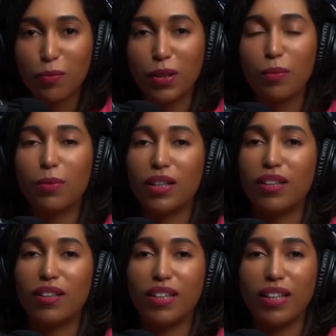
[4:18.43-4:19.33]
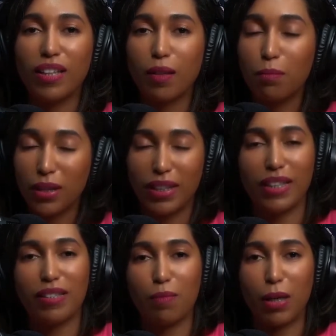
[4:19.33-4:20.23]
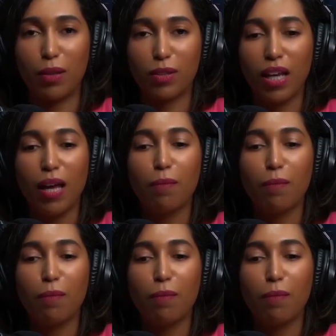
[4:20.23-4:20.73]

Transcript: with what the company is about.